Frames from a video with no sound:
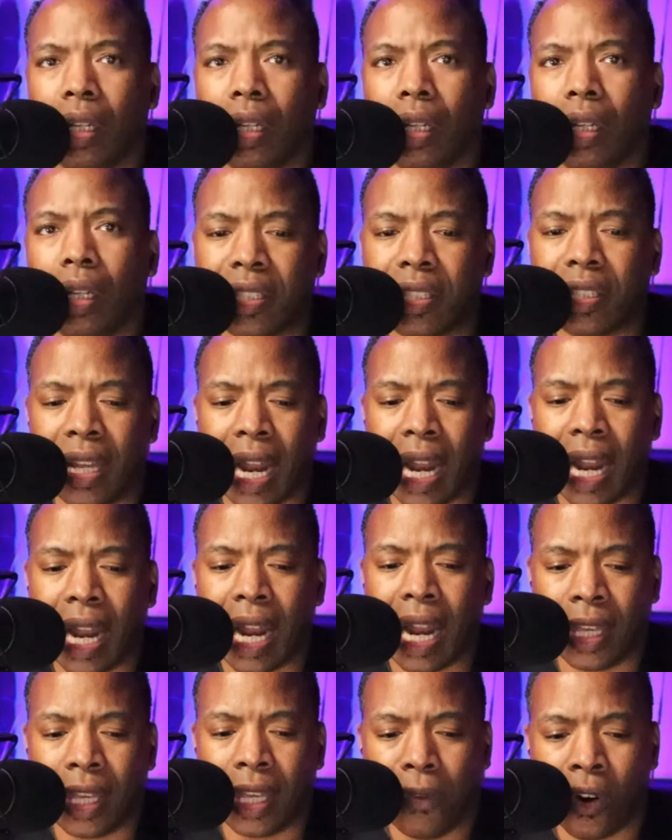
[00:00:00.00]
coming over to
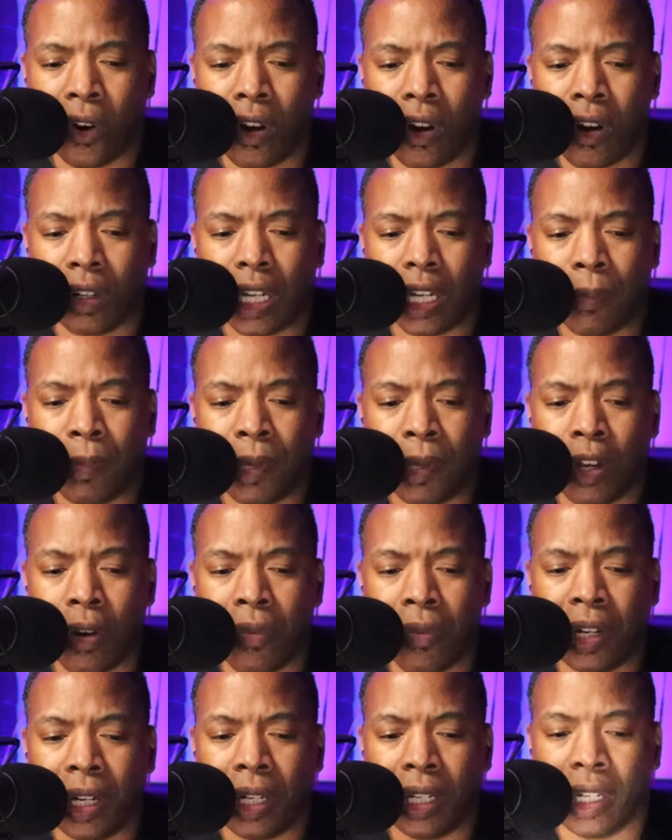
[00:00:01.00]
listen to your
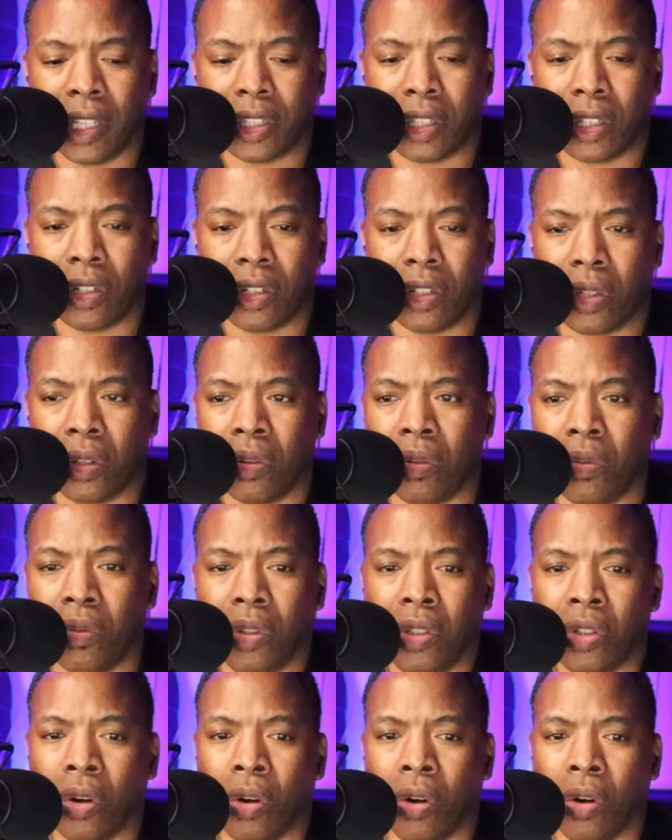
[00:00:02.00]
news
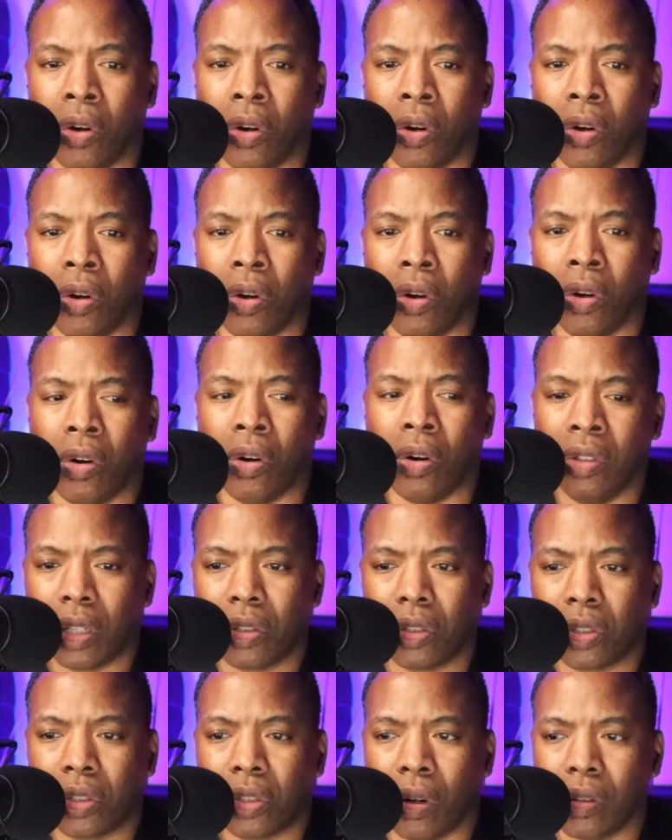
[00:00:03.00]
shorts.
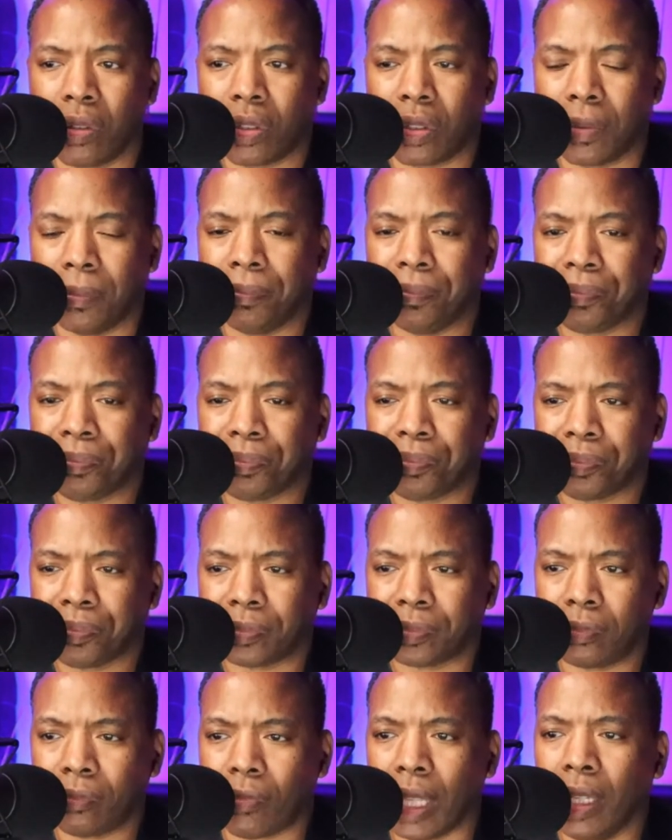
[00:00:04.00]
Let me go and
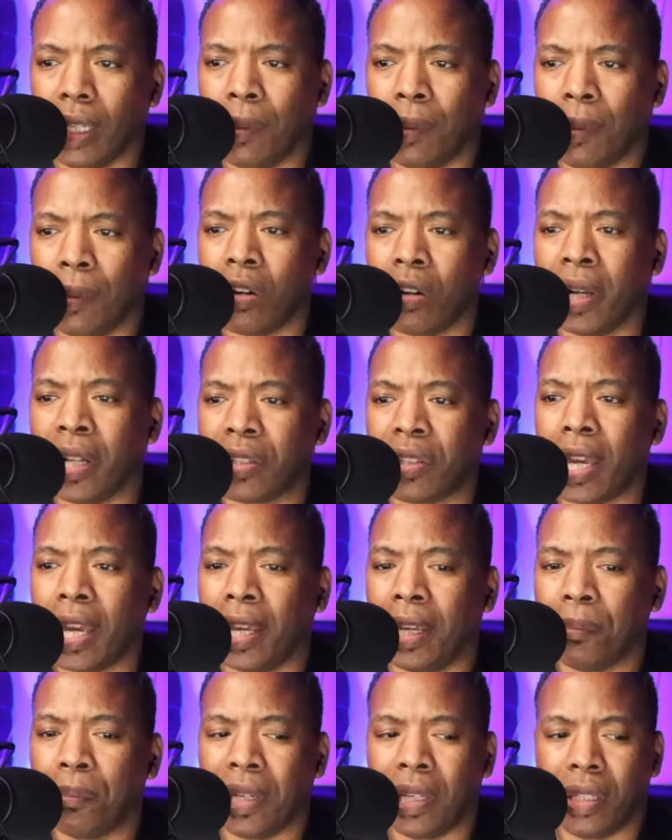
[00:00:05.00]
say peace
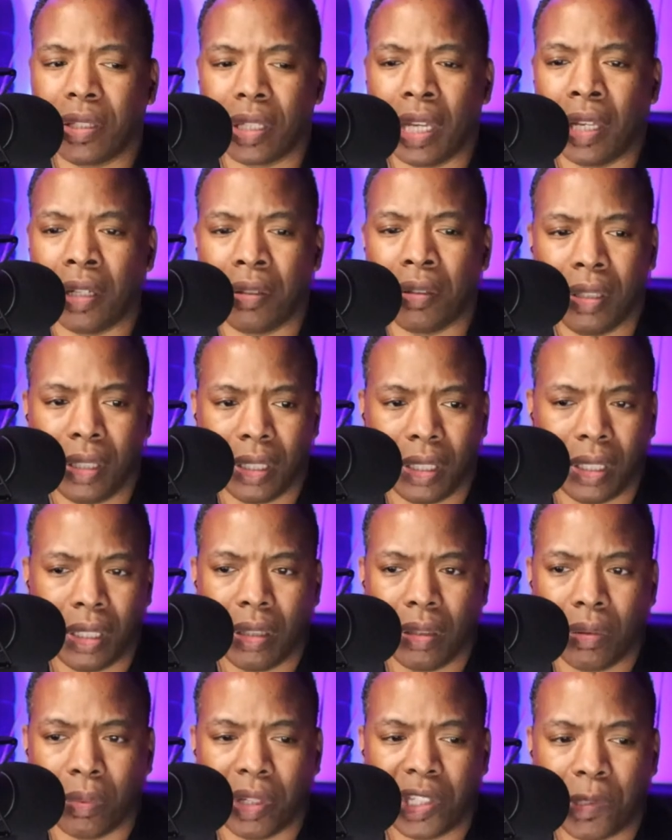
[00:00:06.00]
and
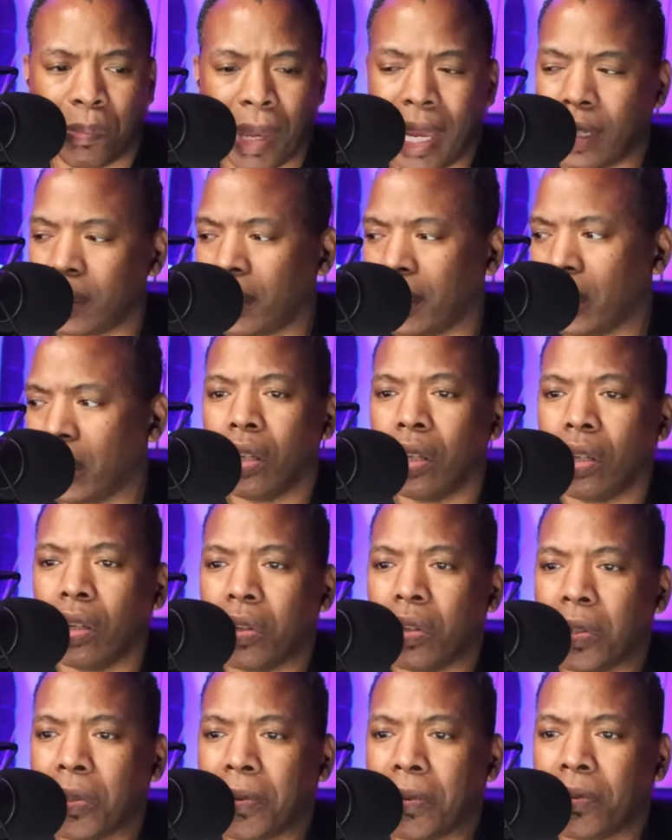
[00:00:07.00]
respect
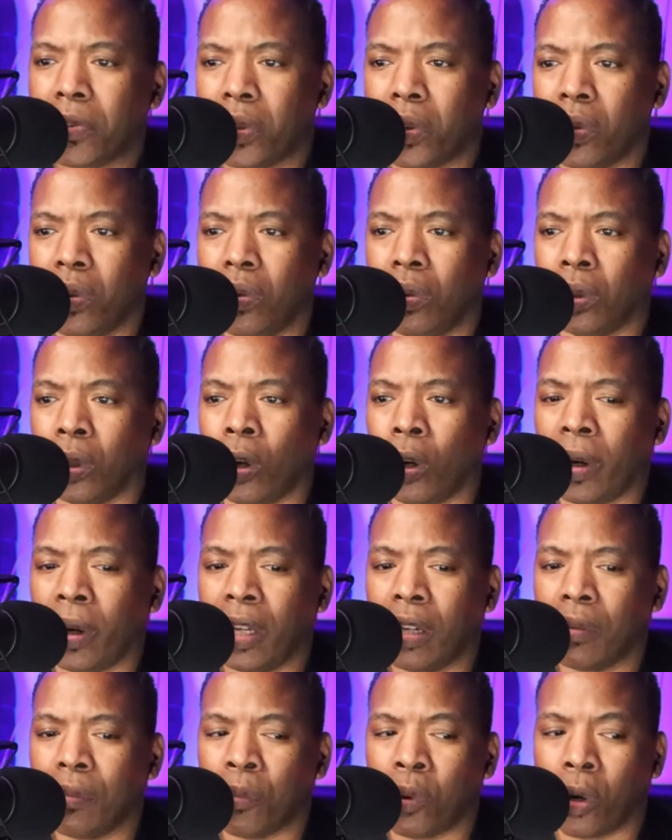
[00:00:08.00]
to
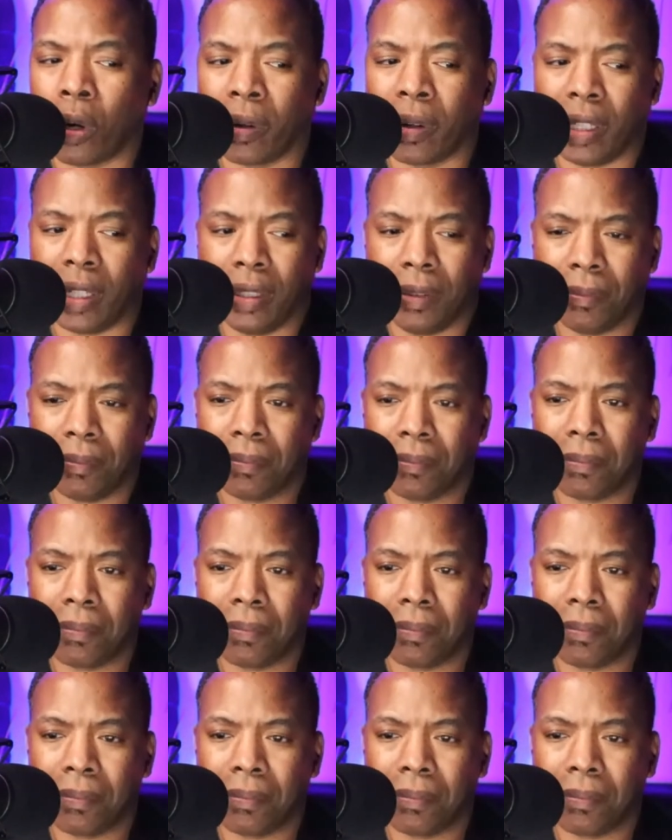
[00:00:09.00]
Gloria Murray